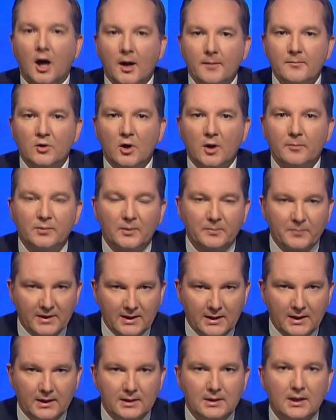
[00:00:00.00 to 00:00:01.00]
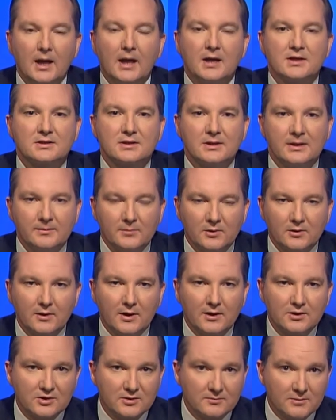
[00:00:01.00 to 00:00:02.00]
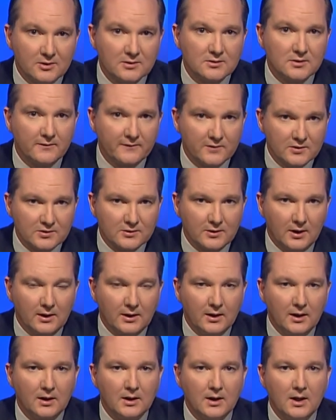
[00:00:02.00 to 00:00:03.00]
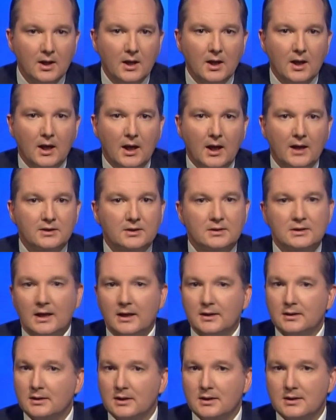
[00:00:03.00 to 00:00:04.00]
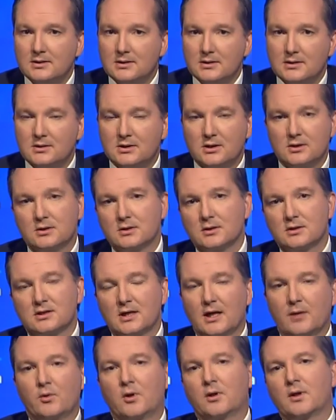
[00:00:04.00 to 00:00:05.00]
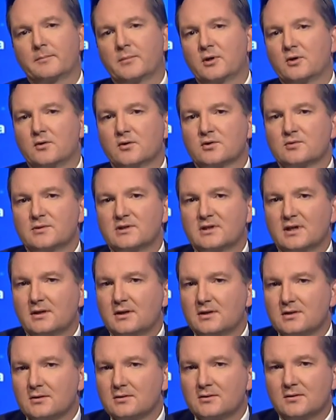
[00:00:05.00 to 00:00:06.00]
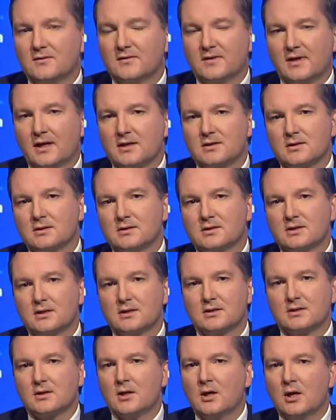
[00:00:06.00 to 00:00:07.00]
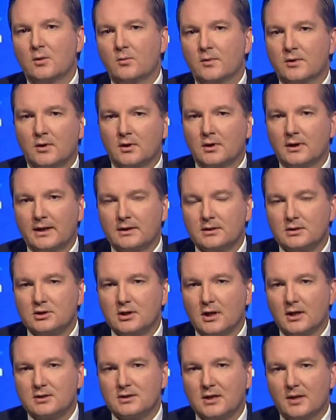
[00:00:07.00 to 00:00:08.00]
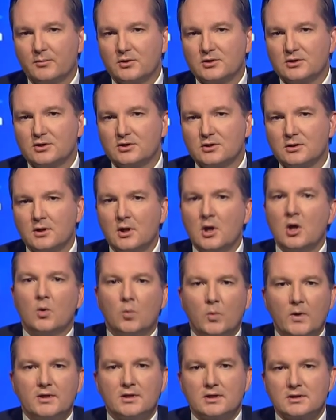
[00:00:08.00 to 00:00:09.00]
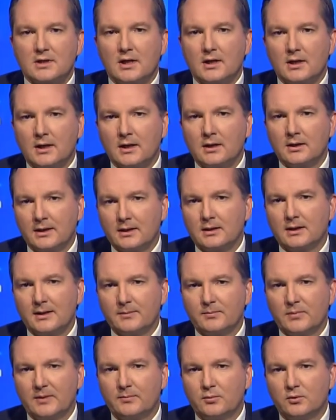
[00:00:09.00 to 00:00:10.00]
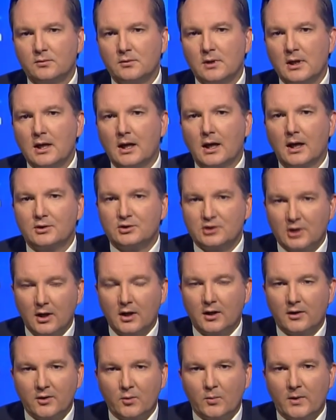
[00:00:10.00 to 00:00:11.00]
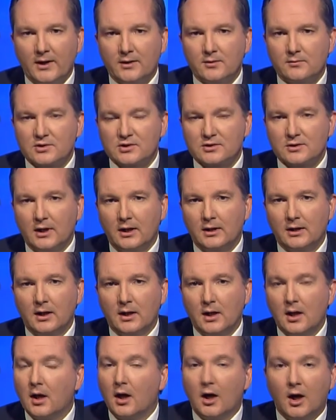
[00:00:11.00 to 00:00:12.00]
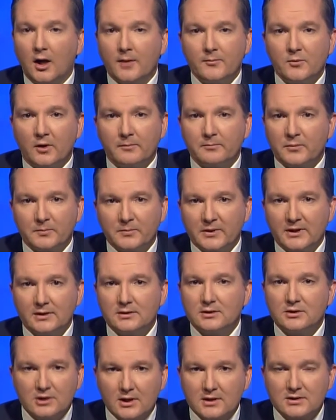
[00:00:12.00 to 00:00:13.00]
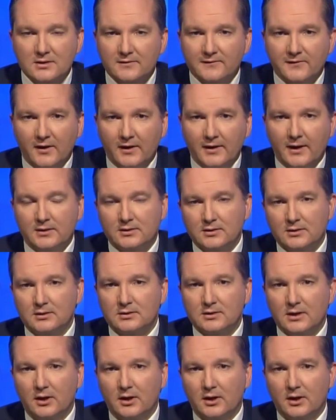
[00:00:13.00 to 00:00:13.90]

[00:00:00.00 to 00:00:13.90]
I'm not prepared, as the Immigration Minister of Australia, to take the easy decision and say, well, because we said this in 2006, we're not allowed to change our position. We're just going to let people die on the way to Australia. I'm not prepared to justify that to you.